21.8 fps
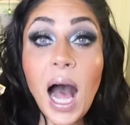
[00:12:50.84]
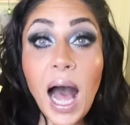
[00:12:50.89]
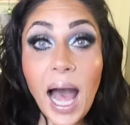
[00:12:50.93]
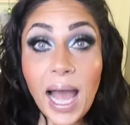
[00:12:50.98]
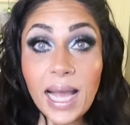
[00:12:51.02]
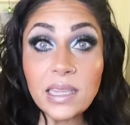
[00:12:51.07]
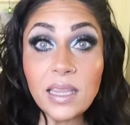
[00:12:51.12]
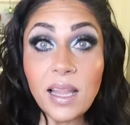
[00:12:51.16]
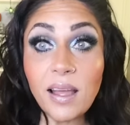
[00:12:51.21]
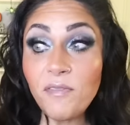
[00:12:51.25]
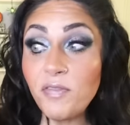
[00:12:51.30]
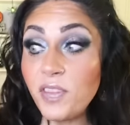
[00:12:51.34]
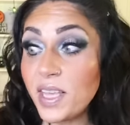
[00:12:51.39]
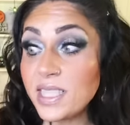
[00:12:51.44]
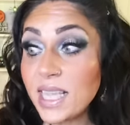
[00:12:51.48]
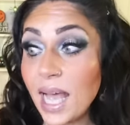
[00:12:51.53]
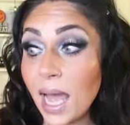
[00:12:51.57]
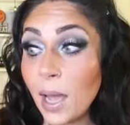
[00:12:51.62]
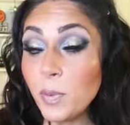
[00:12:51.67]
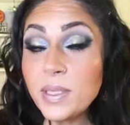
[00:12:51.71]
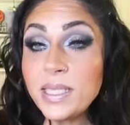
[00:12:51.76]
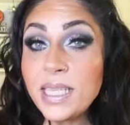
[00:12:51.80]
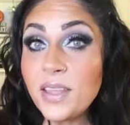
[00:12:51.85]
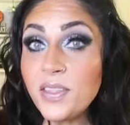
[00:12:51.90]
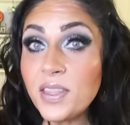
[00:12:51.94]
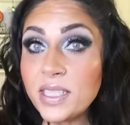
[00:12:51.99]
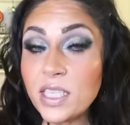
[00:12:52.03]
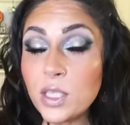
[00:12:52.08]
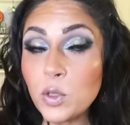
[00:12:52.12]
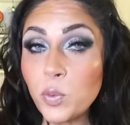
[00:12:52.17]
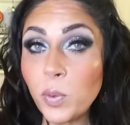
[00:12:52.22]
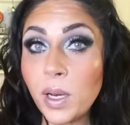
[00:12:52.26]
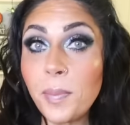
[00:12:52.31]
I love these. I would say
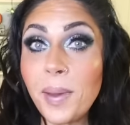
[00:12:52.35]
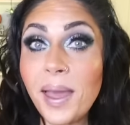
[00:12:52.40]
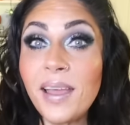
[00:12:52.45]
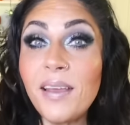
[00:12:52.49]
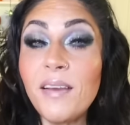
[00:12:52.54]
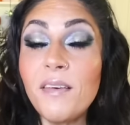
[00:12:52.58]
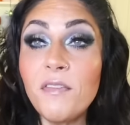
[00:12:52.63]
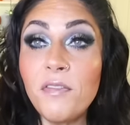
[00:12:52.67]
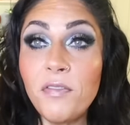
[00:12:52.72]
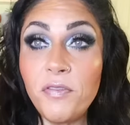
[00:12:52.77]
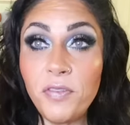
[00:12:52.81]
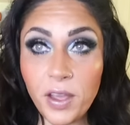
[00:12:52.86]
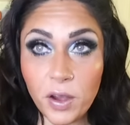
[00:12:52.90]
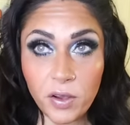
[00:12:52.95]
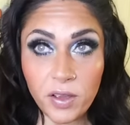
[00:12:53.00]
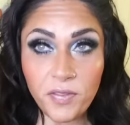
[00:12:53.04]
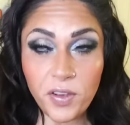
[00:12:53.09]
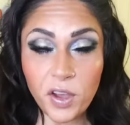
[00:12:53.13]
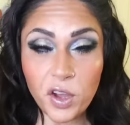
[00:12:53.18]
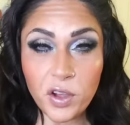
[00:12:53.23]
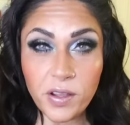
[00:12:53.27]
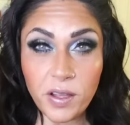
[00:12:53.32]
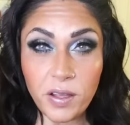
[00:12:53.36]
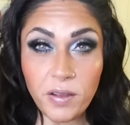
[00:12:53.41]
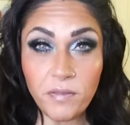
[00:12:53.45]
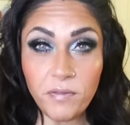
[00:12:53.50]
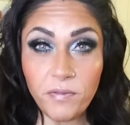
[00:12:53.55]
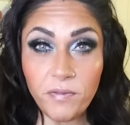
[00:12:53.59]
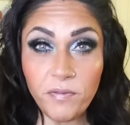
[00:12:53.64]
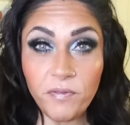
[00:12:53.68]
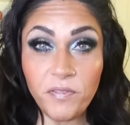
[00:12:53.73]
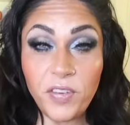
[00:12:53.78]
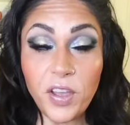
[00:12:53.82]
this is one of my very, very,
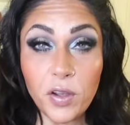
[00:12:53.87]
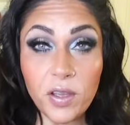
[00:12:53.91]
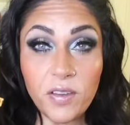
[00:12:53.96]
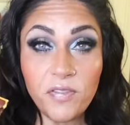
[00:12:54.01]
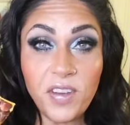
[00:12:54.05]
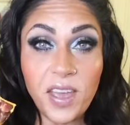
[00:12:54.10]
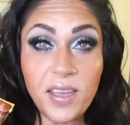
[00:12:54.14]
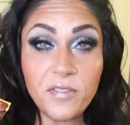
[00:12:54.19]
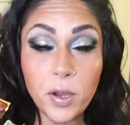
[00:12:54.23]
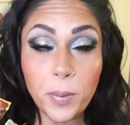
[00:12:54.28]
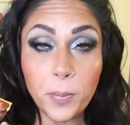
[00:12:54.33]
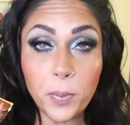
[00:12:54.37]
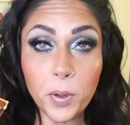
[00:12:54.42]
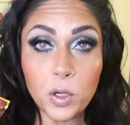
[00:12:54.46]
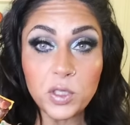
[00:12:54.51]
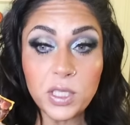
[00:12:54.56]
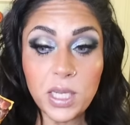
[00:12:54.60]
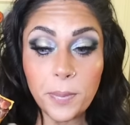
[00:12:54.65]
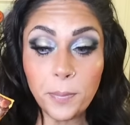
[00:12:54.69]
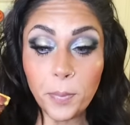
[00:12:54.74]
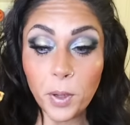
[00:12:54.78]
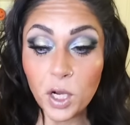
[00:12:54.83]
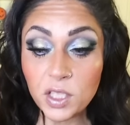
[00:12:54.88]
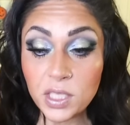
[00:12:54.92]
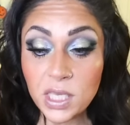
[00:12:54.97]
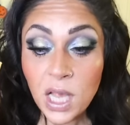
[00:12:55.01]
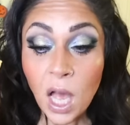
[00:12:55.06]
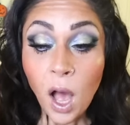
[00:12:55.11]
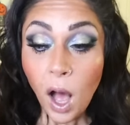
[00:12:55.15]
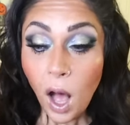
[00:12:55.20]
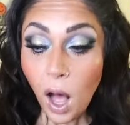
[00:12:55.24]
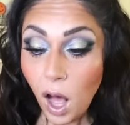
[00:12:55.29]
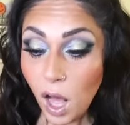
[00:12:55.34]
very favorite protein bars.
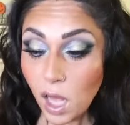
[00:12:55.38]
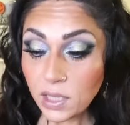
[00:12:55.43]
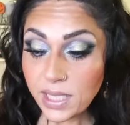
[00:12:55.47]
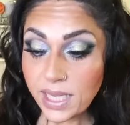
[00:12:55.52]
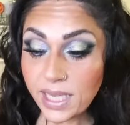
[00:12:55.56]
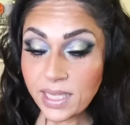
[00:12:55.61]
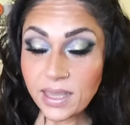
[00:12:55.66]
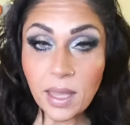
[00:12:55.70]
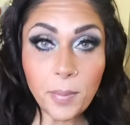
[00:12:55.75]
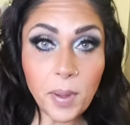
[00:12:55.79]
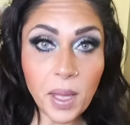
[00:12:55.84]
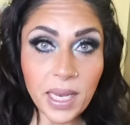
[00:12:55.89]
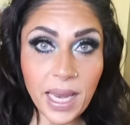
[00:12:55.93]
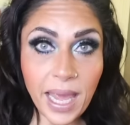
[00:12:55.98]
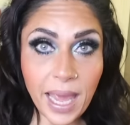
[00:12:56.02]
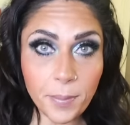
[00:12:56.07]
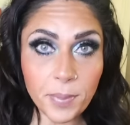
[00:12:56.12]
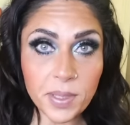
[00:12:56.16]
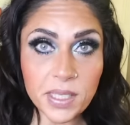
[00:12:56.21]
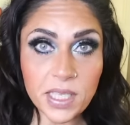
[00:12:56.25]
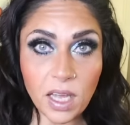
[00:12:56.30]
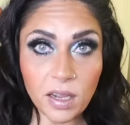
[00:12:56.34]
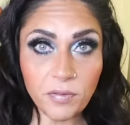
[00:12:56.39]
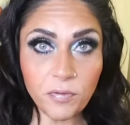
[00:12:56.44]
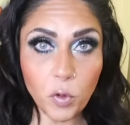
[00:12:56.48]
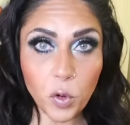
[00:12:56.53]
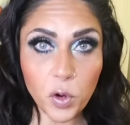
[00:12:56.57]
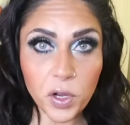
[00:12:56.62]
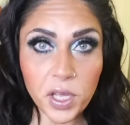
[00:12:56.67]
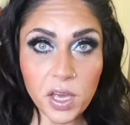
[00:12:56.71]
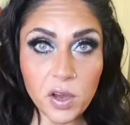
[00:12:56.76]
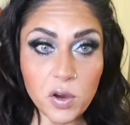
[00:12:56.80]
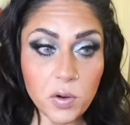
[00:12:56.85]
I'll link them on Amazon
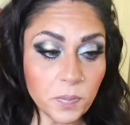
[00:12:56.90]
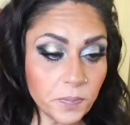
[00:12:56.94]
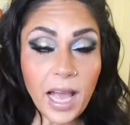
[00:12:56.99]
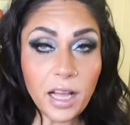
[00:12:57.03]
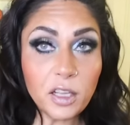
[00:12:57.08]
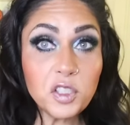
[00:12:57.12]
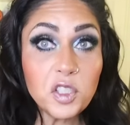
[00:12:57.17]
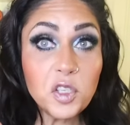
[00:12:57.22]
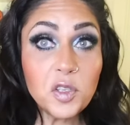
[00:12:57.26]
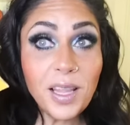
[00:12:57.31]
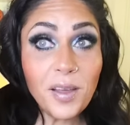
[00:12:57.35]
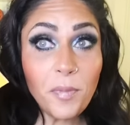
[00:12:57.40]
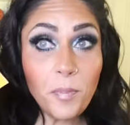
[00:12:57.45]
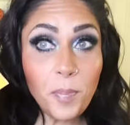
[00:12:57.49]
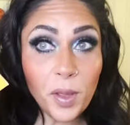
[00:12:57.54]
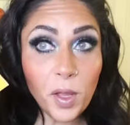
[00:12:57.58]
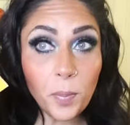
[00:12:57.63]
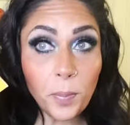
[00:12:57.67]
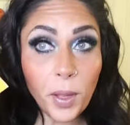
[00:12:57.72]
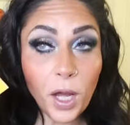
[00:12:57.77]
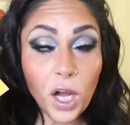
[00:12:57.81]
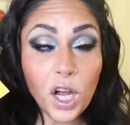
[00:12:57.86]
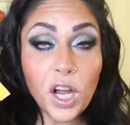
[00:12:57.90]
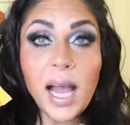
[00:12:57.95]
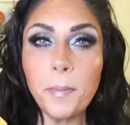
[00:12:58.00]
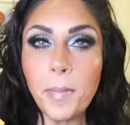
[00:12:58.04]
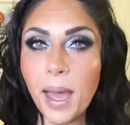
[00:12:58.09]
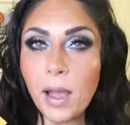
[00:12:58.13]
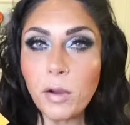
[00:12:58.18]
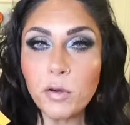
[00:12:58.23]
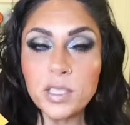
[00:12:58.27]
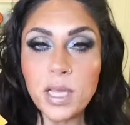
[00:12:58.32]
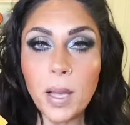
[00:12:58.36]
for you. I also love Built Bar. The
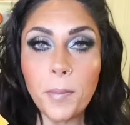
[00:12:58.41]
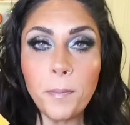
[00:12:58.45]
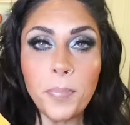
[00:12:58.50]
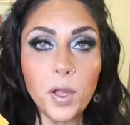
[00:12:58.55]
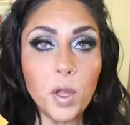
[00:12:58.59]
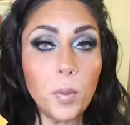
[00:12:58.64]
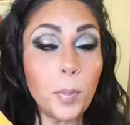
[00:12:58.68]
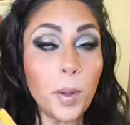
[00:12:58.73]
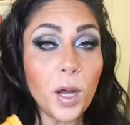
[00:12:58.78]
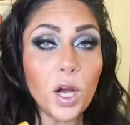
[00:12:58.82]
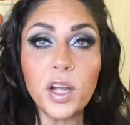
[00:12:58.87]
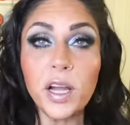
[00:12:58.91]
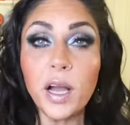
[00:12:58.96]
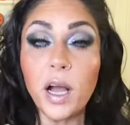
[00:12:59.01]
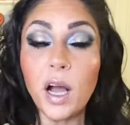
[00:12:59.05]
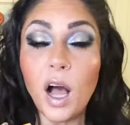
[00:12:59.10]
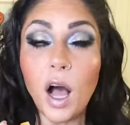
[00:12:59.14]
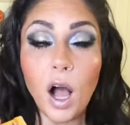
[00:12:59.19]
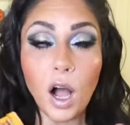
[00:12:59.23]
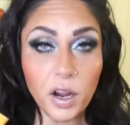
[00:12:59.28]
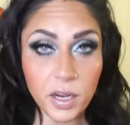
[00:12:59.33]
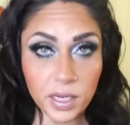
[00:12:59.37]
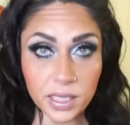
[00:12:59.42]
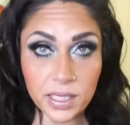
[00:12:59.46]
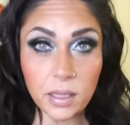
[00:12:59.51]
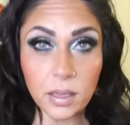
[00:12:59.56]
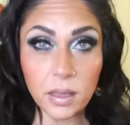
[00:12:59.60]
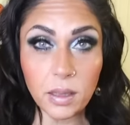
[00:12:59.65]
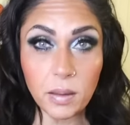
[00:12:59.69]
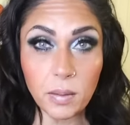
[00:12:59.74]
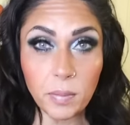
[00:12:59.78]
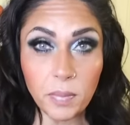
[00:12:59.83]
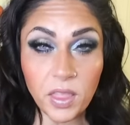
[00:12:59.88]
macros on Built Bar are
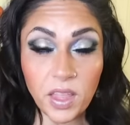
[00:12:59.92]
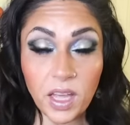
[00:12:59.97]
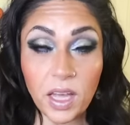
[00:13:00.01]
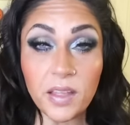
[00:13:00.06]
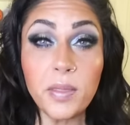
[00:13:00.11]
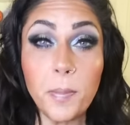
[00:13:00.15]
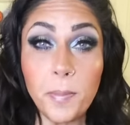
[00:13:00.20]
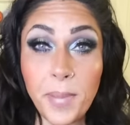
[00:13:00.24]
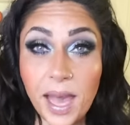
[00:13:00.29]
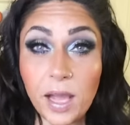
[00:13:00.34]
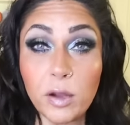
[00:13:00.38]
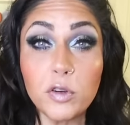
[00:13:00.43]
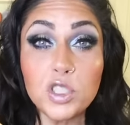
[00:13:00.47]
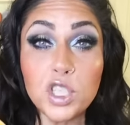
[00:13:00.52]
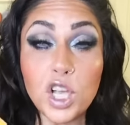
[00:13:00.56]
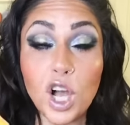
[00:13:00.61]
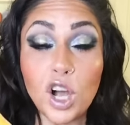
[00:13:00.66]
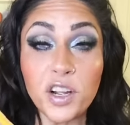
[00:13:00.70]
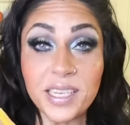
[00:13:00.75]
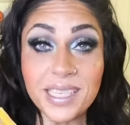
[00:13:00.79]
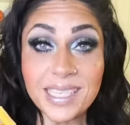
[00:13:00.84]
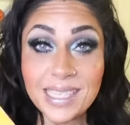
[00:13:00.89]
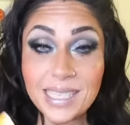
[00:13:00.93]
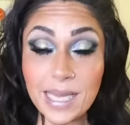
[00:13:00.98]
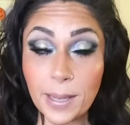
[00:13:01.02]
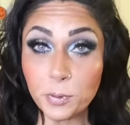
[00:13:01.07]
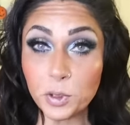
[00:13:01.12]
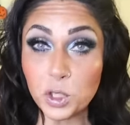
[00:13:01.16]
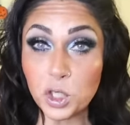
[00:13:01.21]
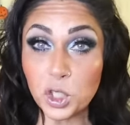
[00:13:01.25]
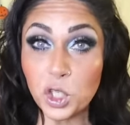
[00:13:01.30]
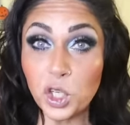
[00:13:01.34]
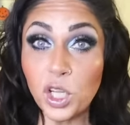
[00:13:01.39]
the, the macros are
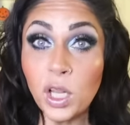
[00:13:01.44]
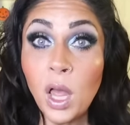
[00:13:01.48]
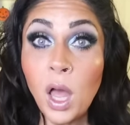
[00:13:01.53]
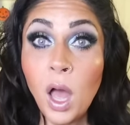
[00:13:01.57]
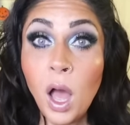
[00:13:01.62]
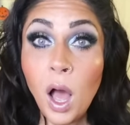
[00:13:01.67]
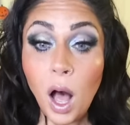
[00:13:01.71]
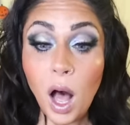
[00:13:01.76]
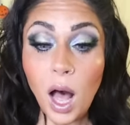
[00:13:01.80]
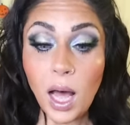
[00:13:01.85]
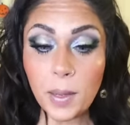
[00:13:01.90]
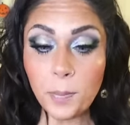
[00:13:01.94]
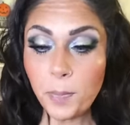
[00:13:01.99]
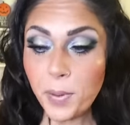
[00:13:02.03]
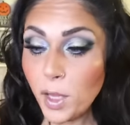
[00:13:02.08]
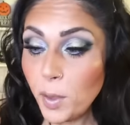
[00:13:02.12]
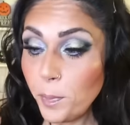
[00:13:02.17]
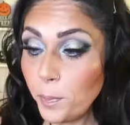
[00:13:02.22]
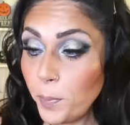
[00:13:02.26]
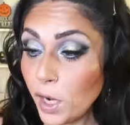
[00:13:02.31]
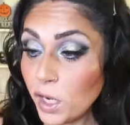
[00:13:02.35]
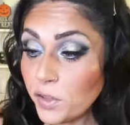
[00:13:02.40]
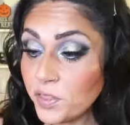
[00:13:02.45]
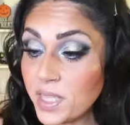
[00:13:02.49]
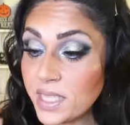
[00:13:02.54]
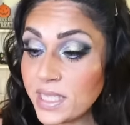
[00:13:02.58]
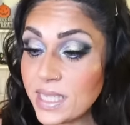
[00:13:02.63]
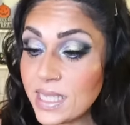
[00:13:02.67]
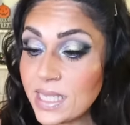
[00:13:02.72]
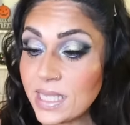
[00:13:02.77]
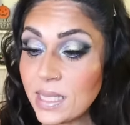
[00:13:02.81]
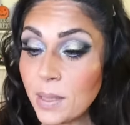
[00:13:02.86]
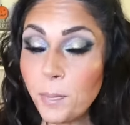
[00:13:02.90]
exceptional on Built Bar.
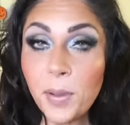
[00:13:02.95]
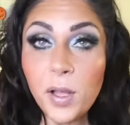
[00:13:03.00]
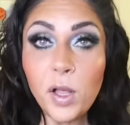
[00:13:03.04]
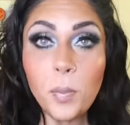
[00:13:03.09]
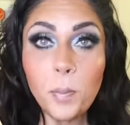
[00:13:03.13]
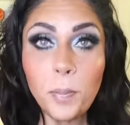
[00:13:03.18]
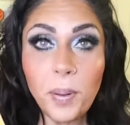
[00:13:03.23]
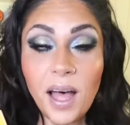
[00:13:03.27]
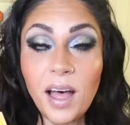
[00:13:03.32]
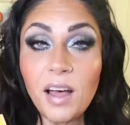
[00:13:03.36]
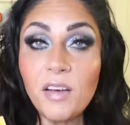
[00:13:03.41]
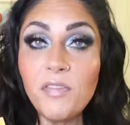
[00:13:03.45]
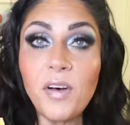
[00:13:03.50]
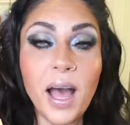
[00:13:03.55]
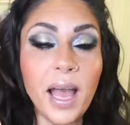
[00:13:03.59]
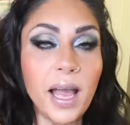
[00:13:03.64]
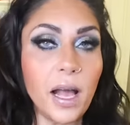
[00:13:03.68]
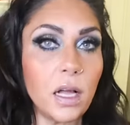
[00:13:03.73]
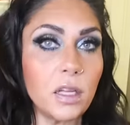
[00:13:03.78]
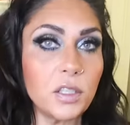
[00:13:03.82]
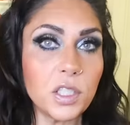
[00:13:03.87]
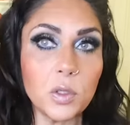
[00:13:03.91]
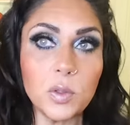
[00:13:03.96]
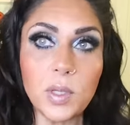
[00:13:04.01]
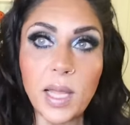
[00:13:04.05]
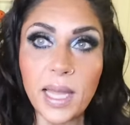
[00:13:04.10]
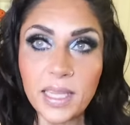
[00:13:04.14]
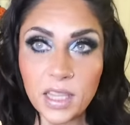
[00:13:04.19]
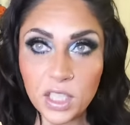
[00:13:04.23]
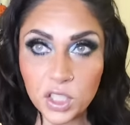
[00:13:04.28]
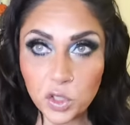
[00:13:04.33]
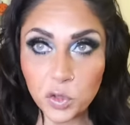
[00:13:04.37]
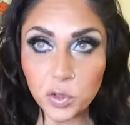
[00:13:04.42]
This is the Built Puff. I also
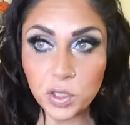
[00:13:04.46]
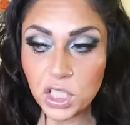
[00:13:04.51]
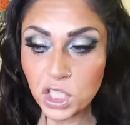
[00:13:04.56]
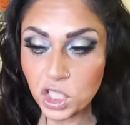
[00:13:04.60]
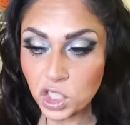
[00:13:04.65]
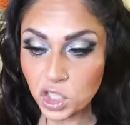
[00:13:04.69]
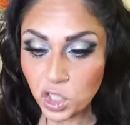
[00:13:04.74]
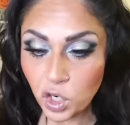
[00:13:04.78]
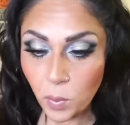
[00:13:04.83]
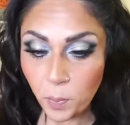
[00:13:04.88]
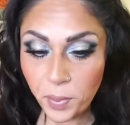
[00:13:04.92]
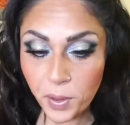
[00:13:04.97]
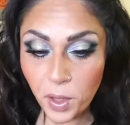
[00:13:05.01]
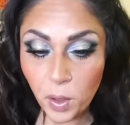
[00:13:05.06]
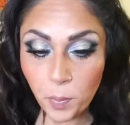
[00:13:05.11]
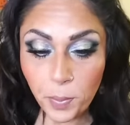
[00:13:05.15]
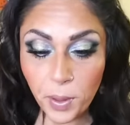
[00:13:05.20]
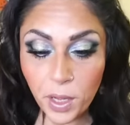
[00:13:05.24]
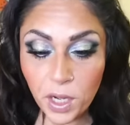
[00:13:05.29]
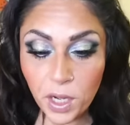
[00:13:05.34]
like the traditional Built